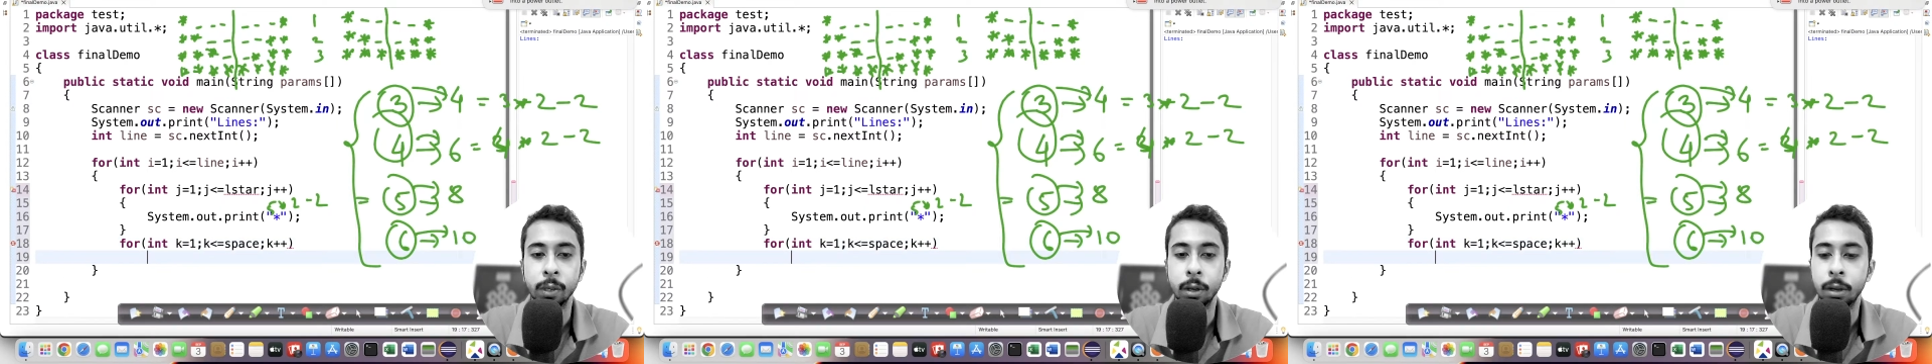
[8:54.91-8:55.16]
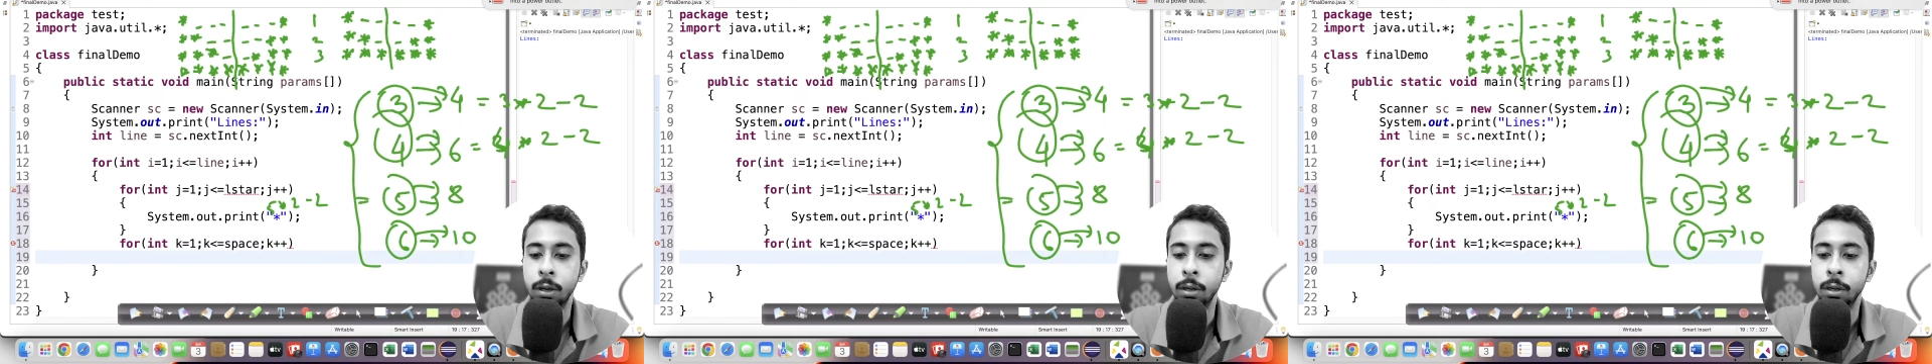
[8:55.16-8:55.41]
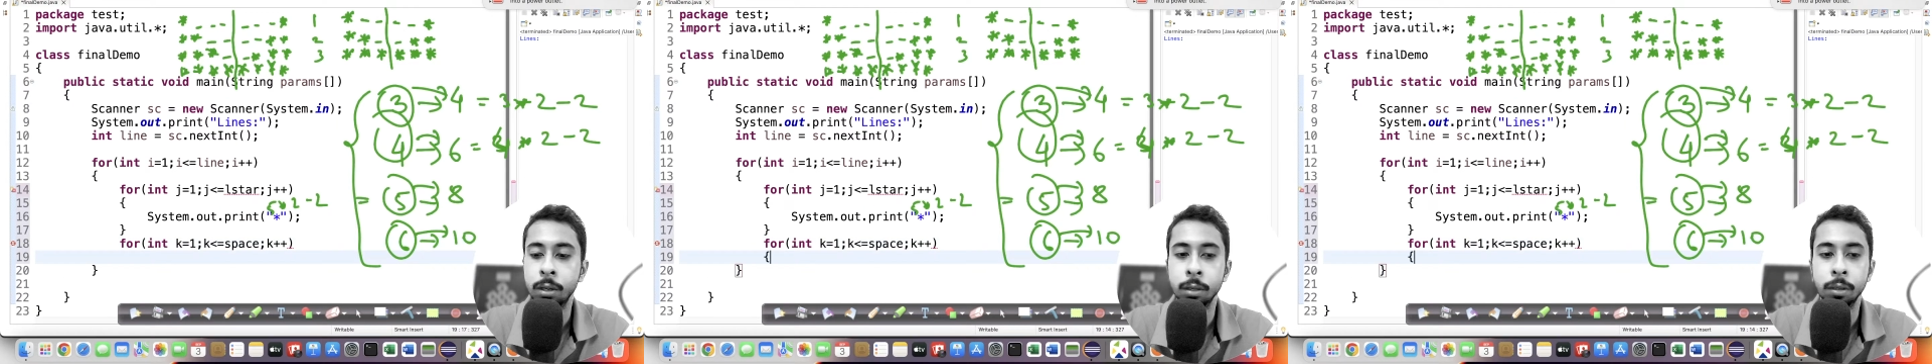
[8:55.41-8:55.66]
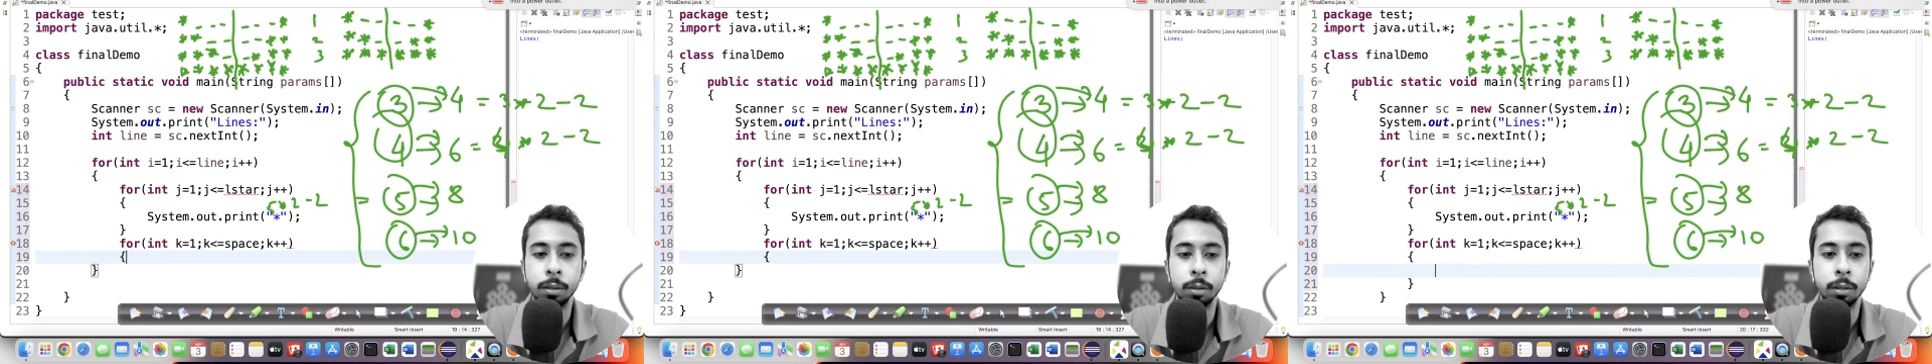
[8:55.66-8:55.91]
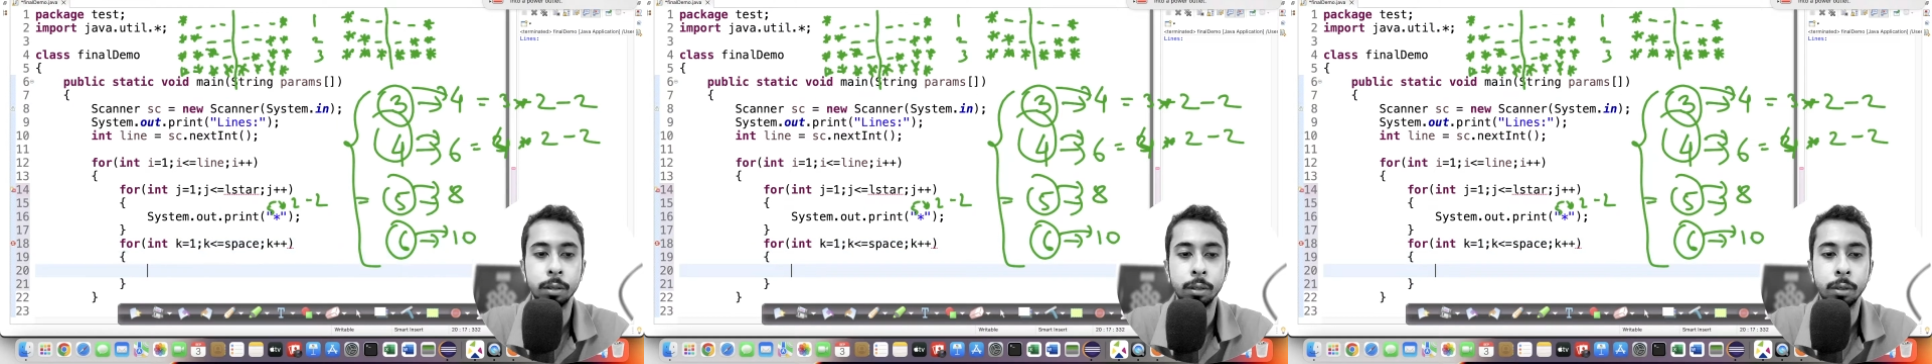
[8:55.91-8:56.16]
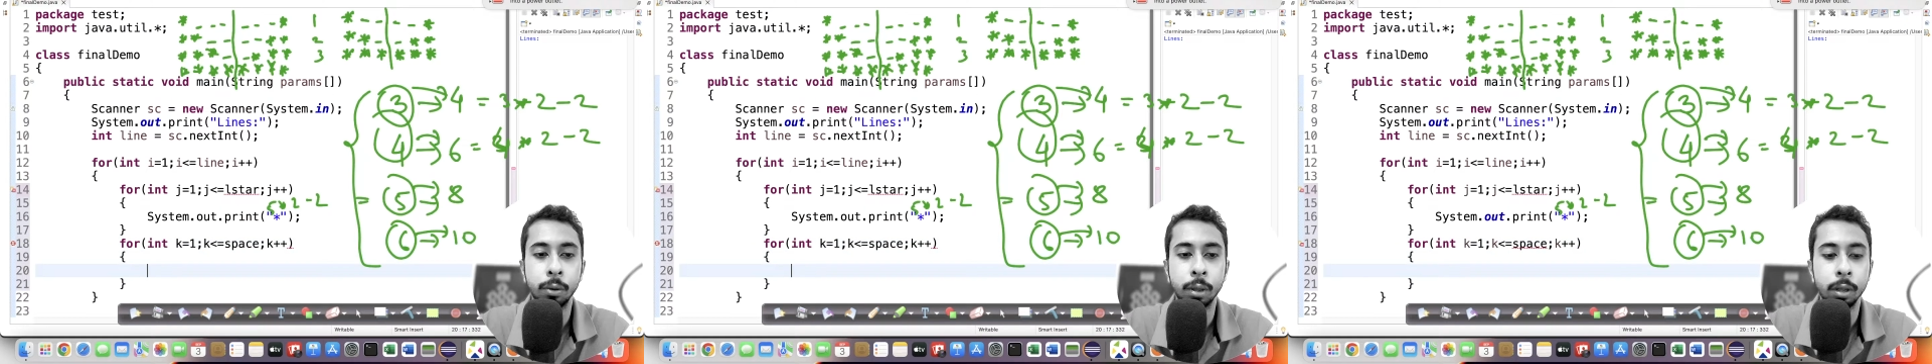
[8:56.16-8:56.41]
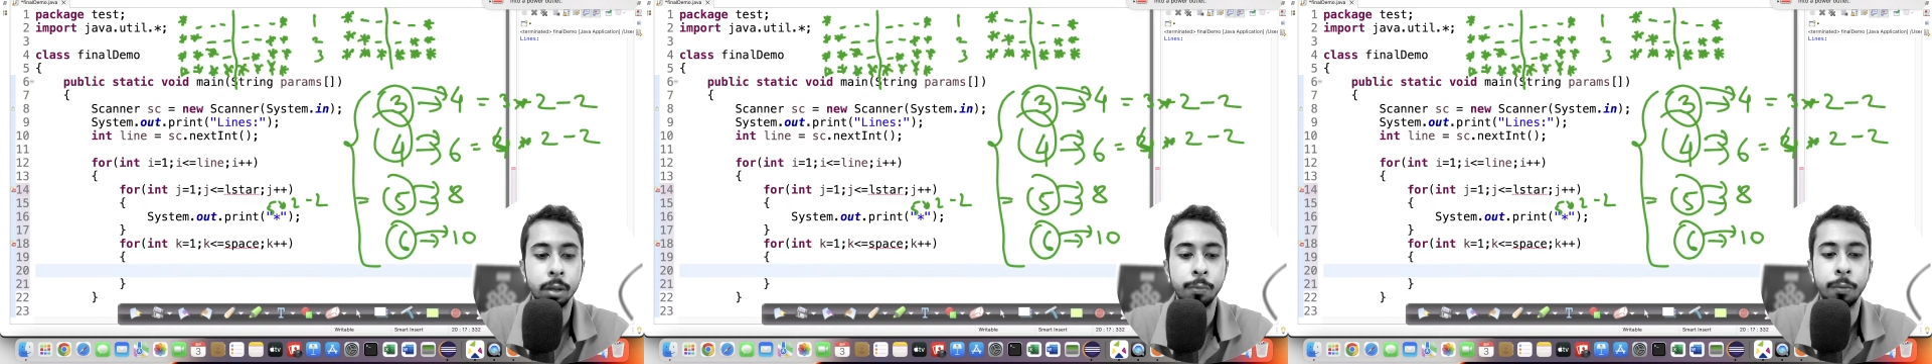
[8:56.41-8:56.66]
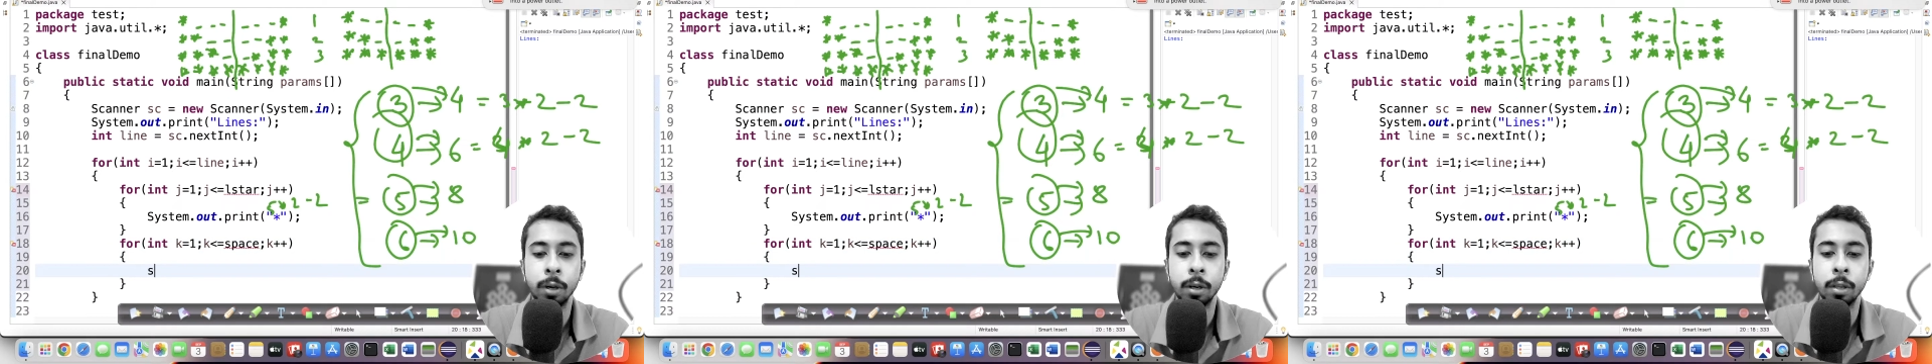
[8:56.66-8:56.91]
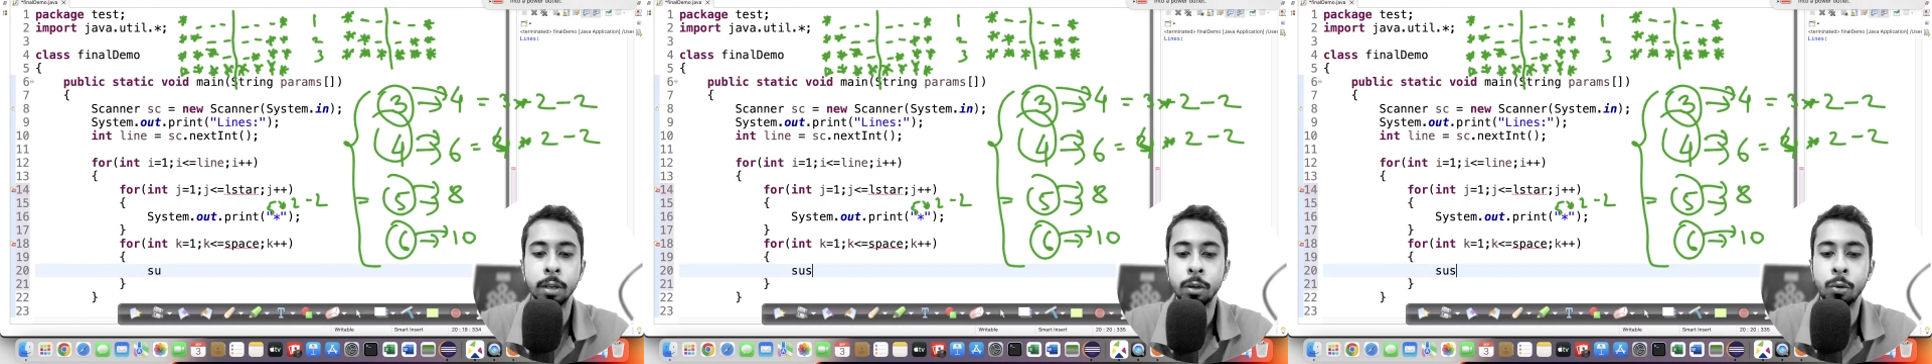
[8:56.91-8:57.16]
Okay, what I need